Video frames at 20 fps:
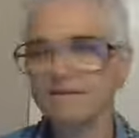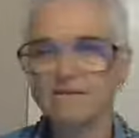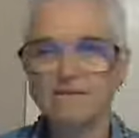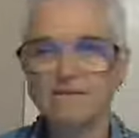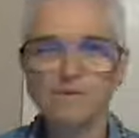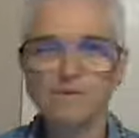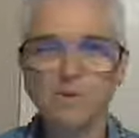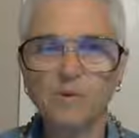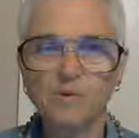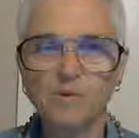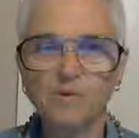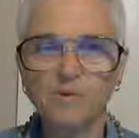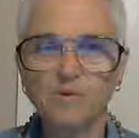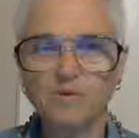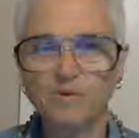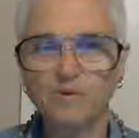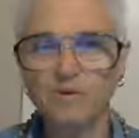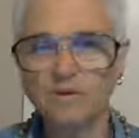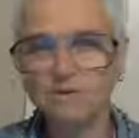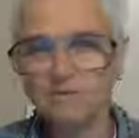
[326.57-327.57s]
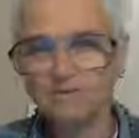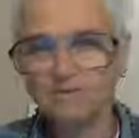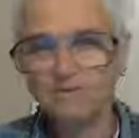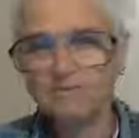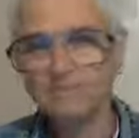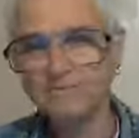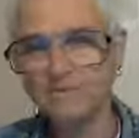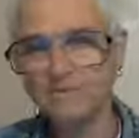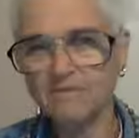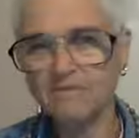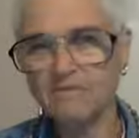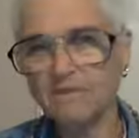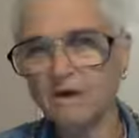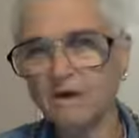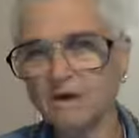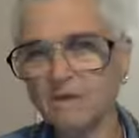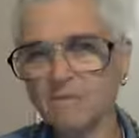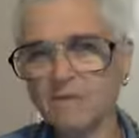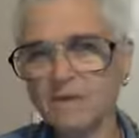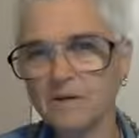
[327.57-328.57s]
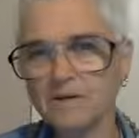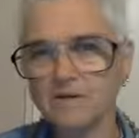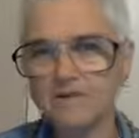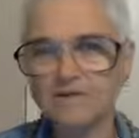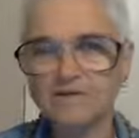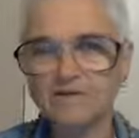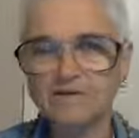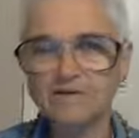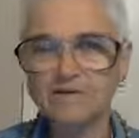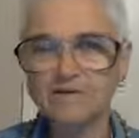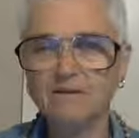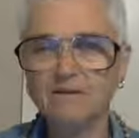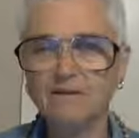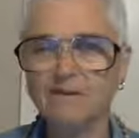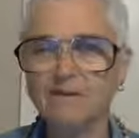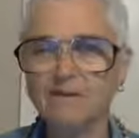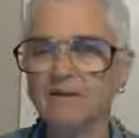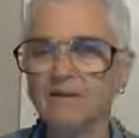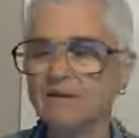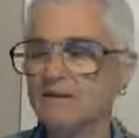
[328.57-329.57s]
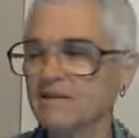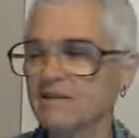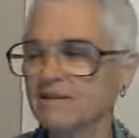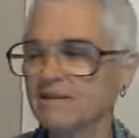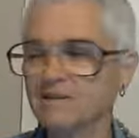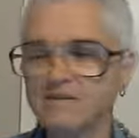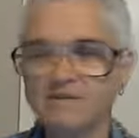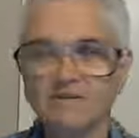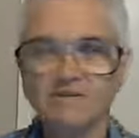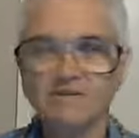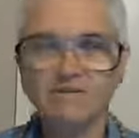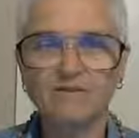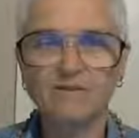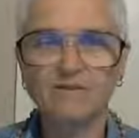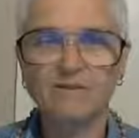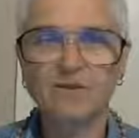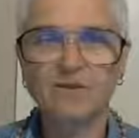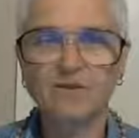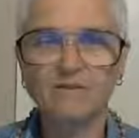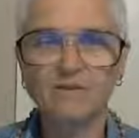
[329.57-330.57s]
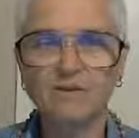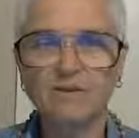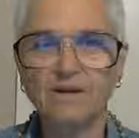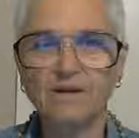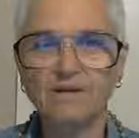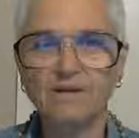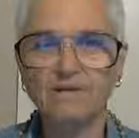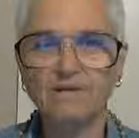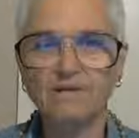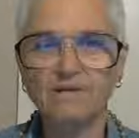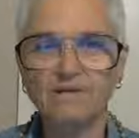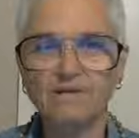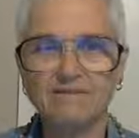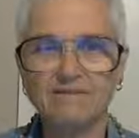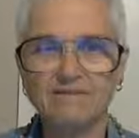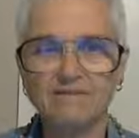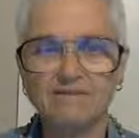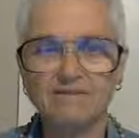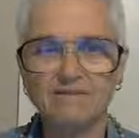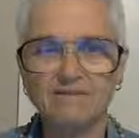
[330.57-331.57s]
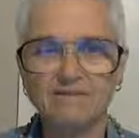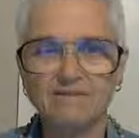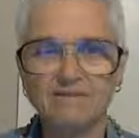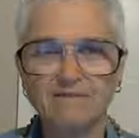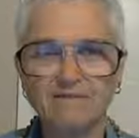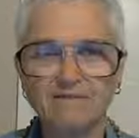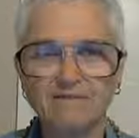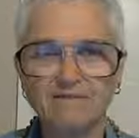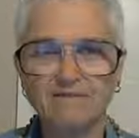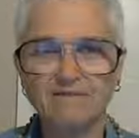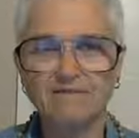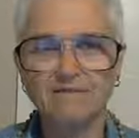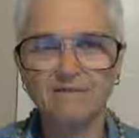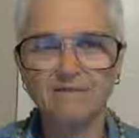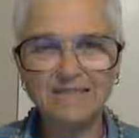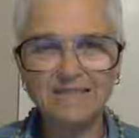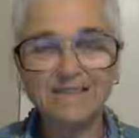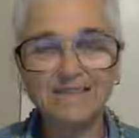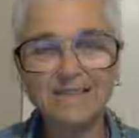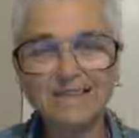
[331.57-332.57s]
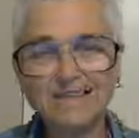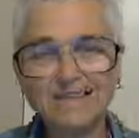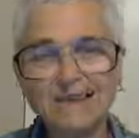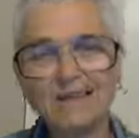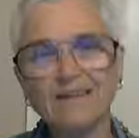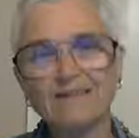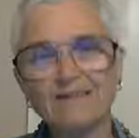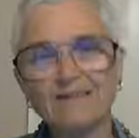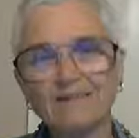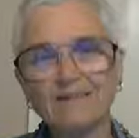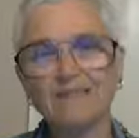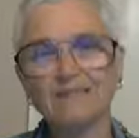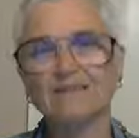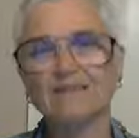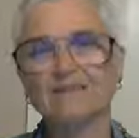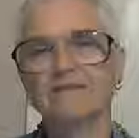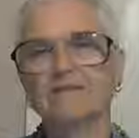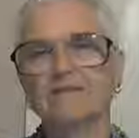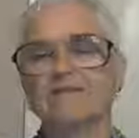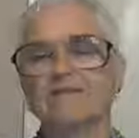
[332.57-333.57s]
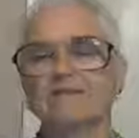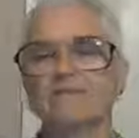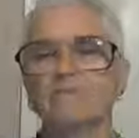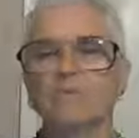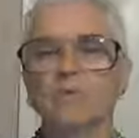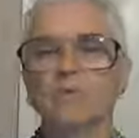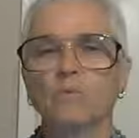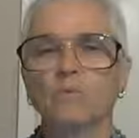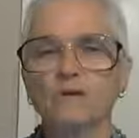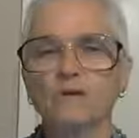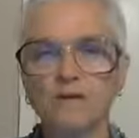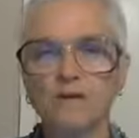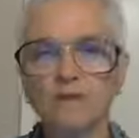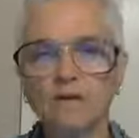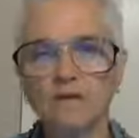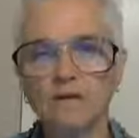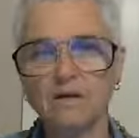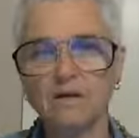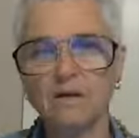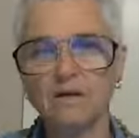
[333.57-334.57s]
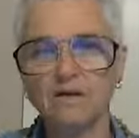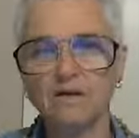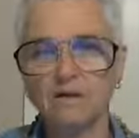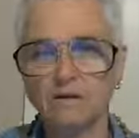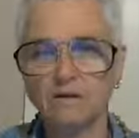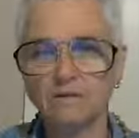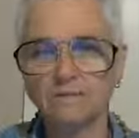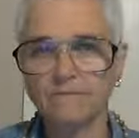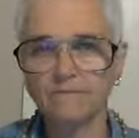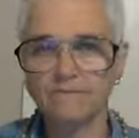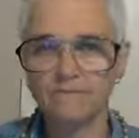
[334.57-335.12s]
spiritual environments. It doesn't correlate exactly, but we can get an idea.